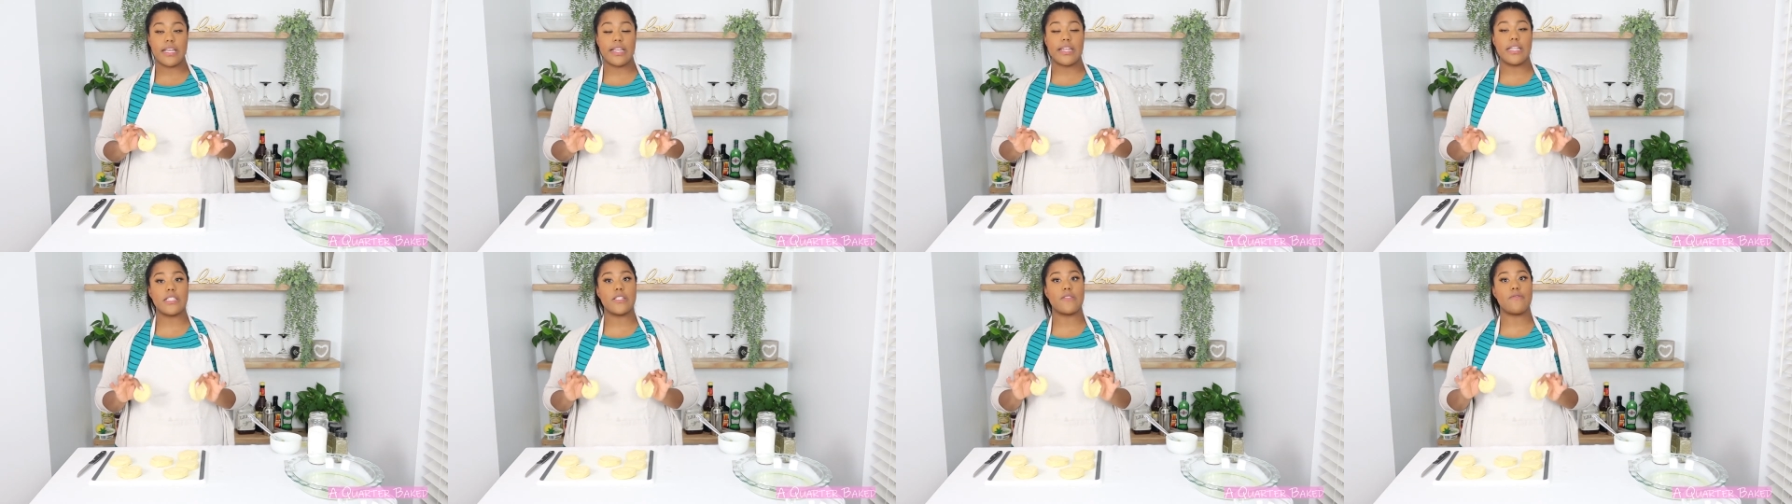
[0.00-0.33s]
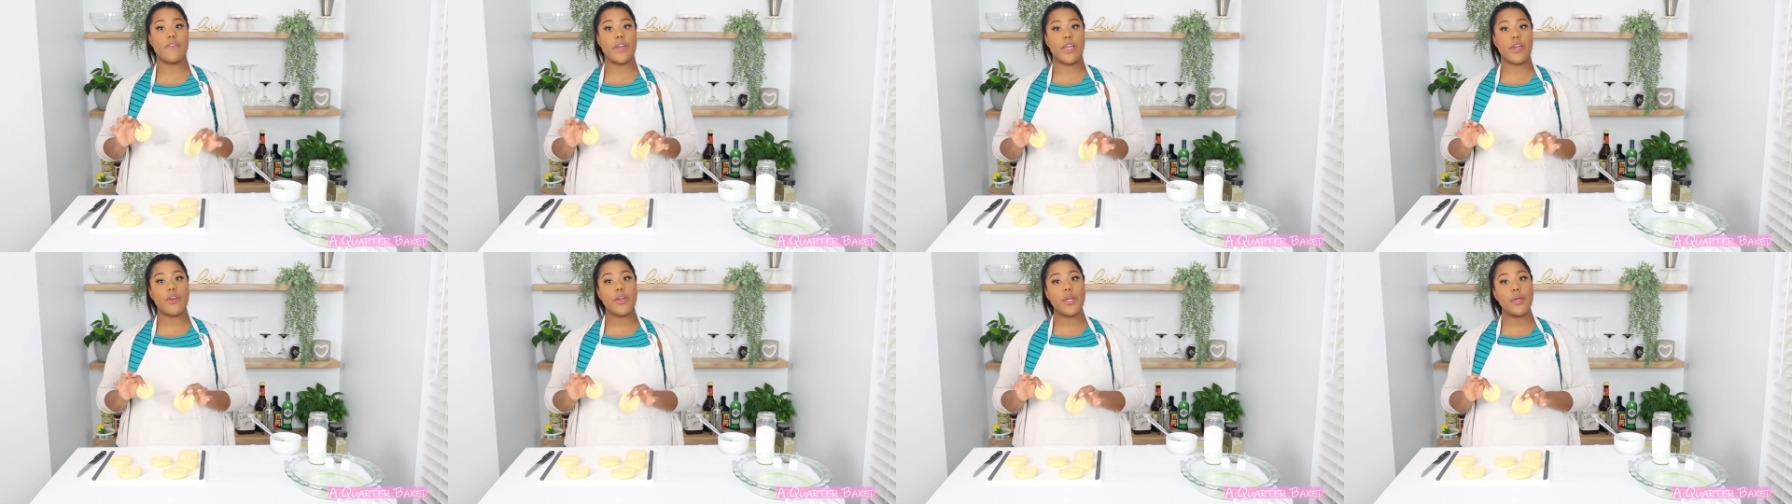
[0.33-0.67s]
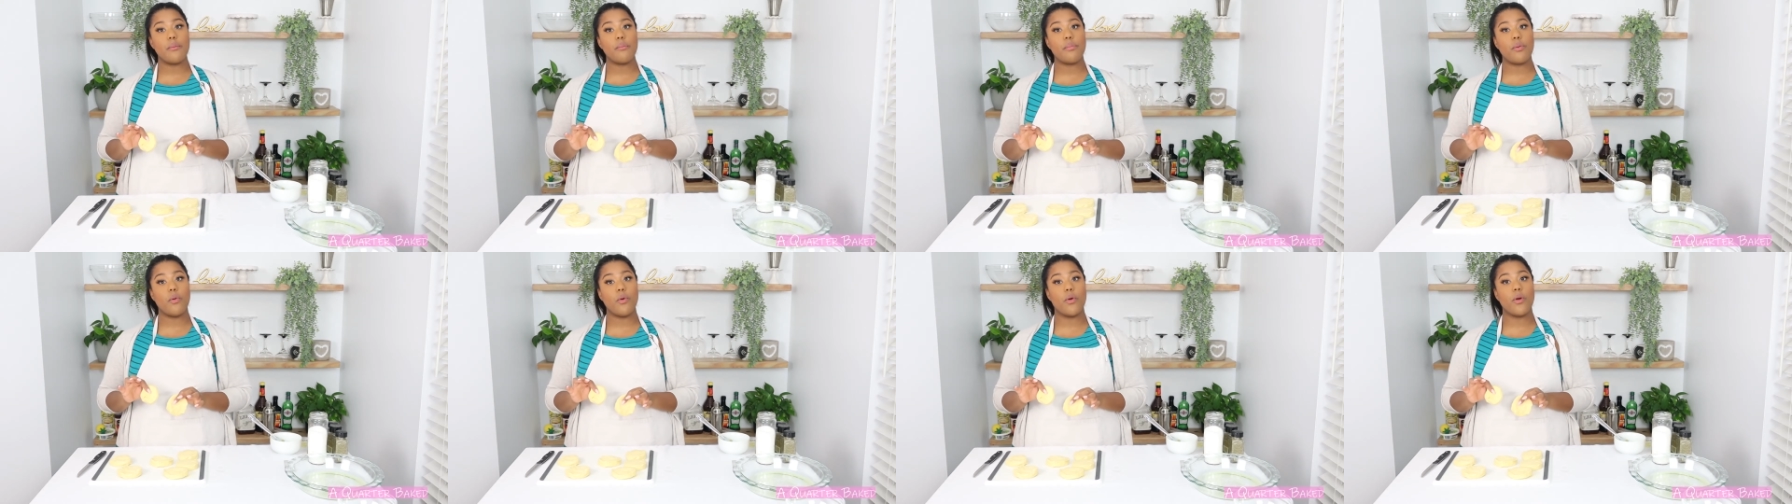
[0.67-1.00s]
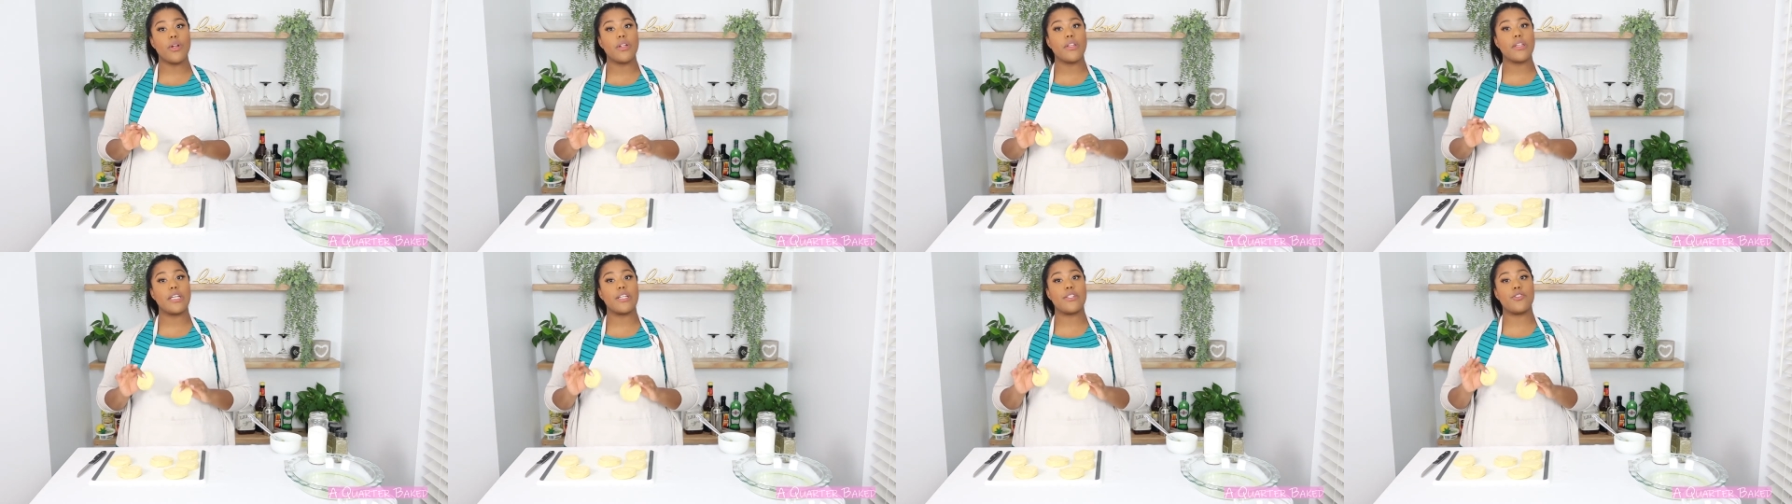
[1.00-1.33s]
and it's very
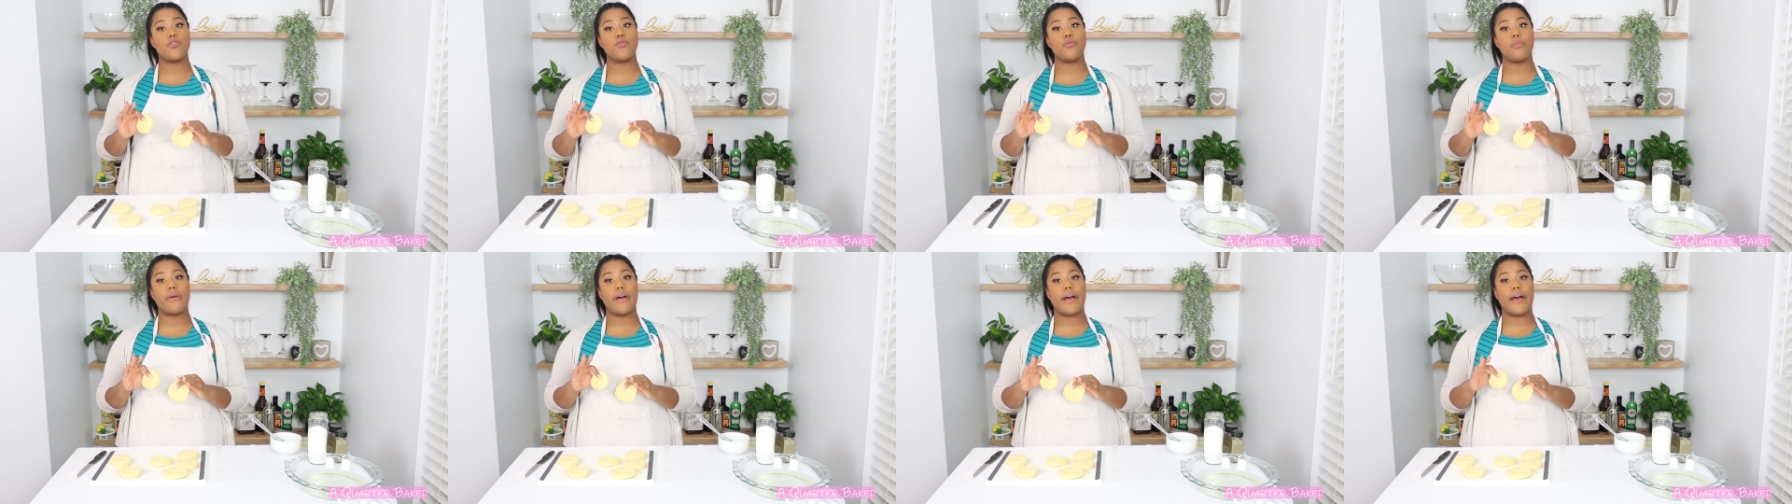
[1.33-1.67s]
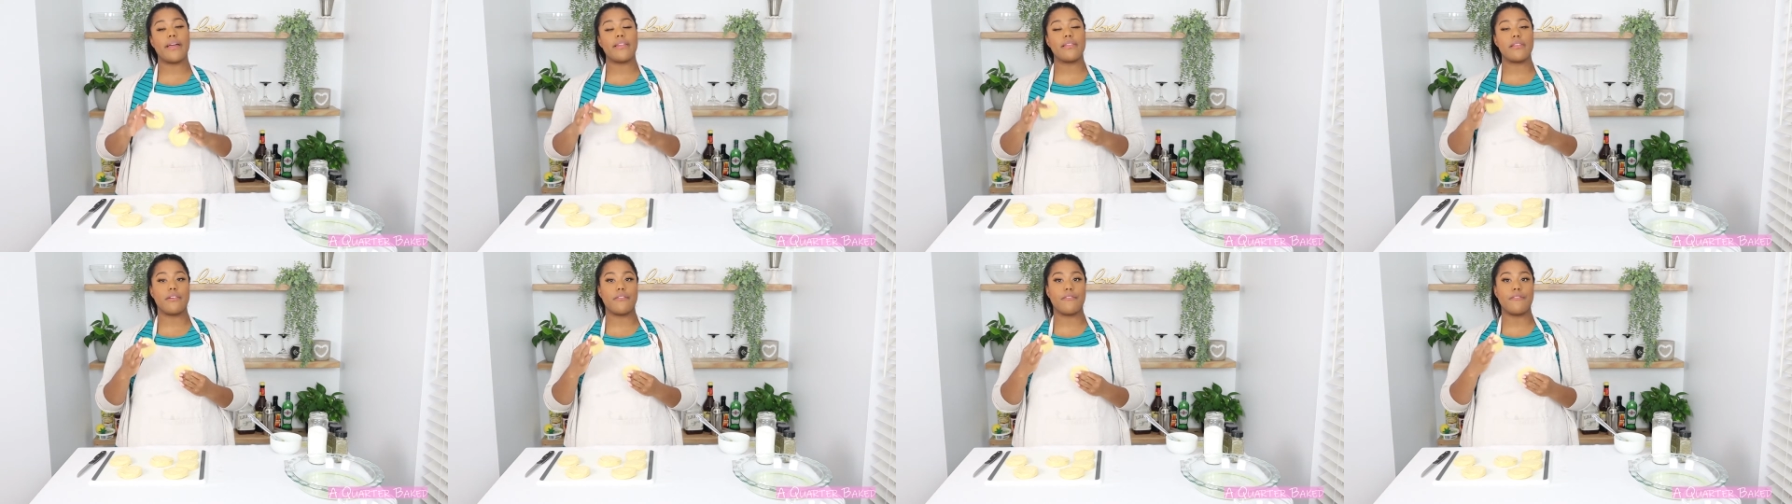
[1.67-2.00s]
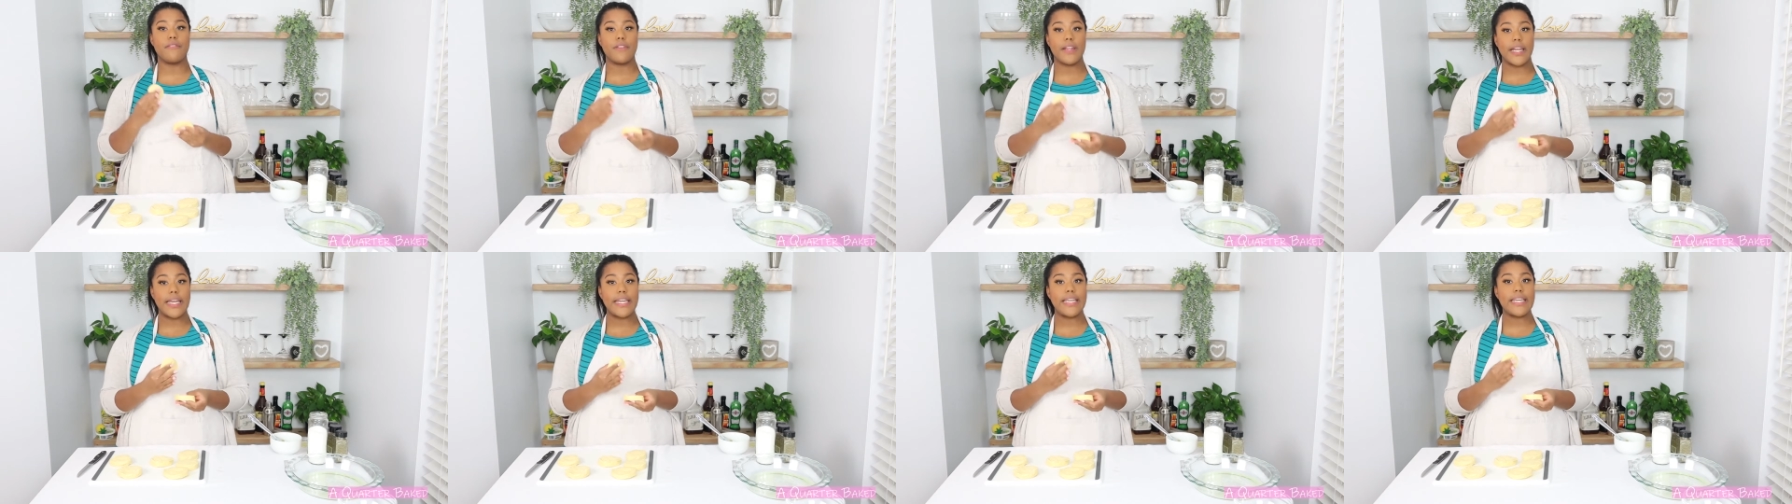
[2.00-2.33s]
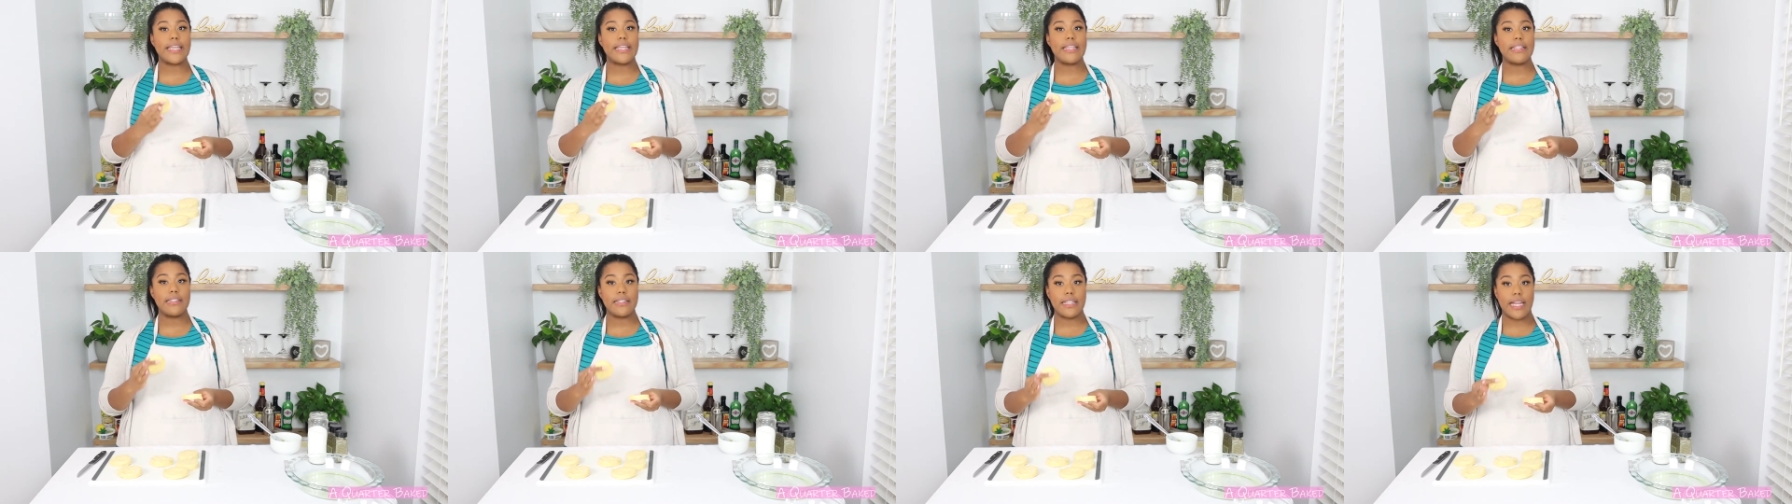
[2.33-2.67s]
important that you buy the
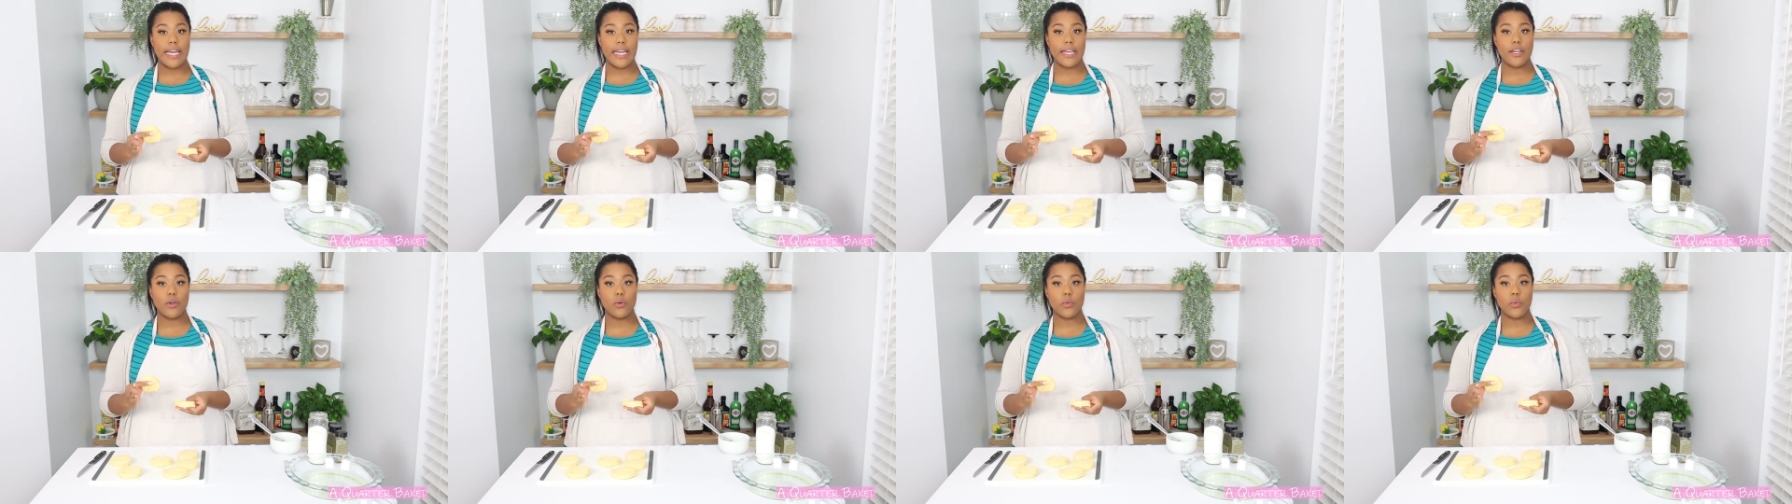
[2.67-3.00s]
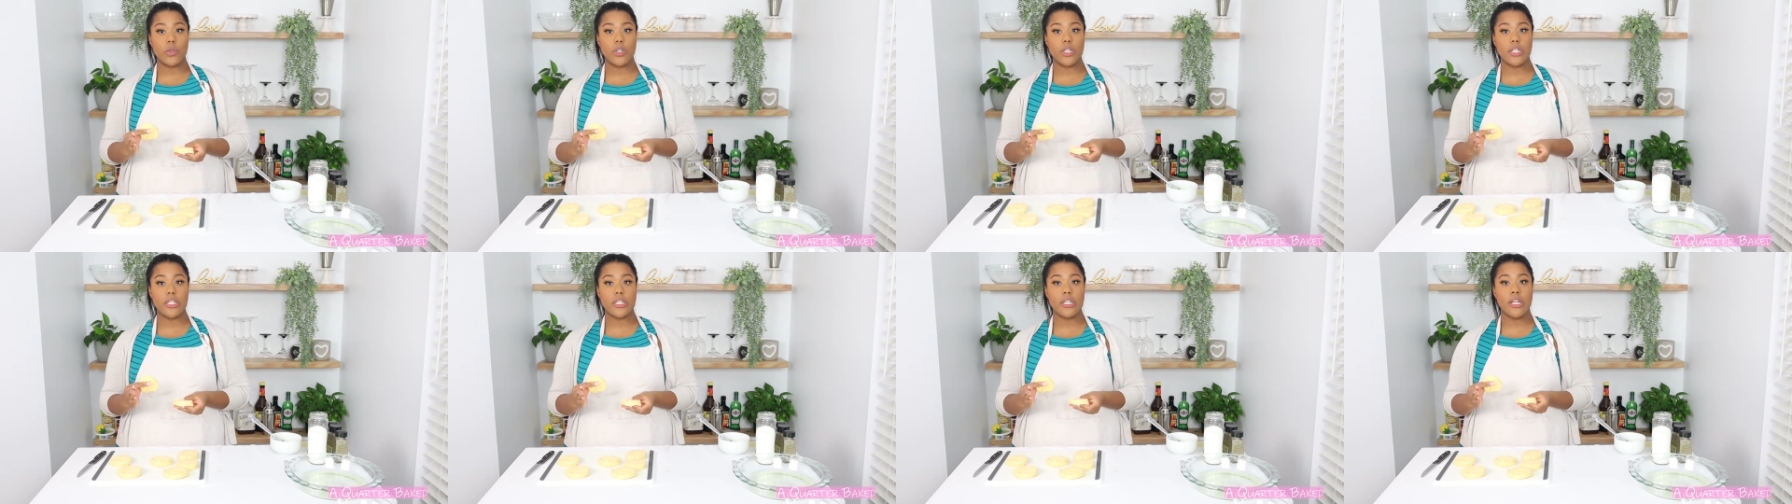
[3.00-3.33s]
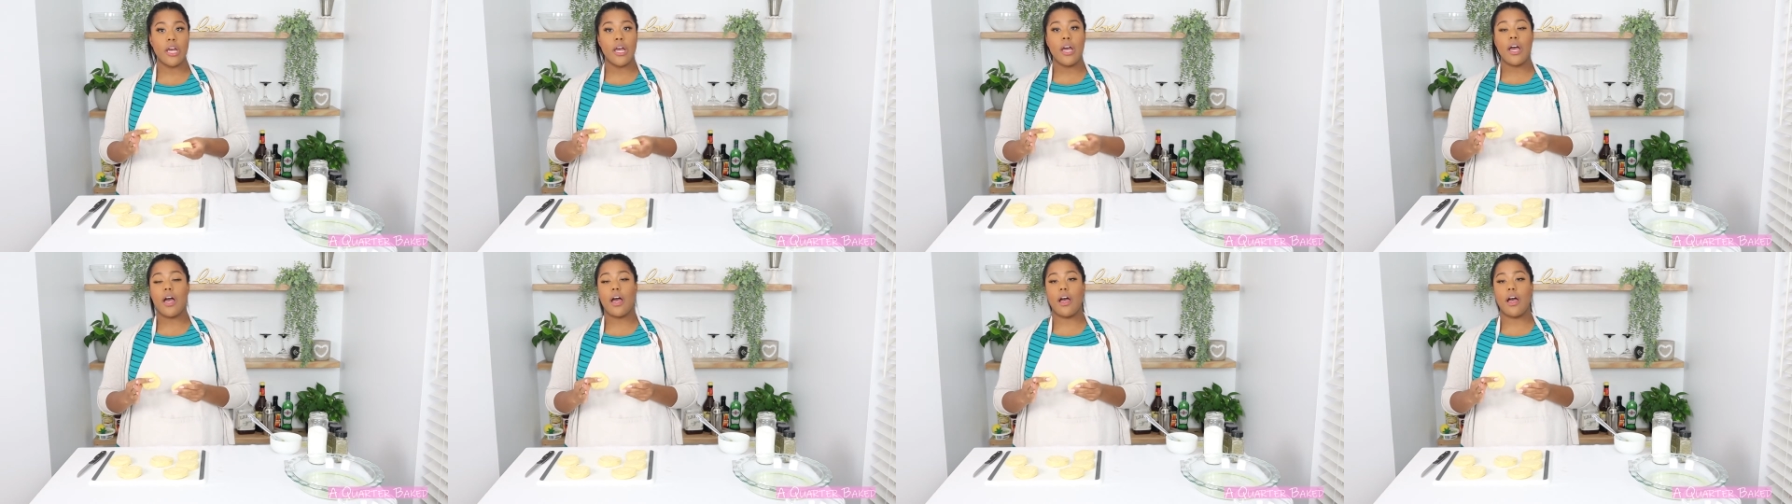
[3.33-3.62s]
flaky layer one.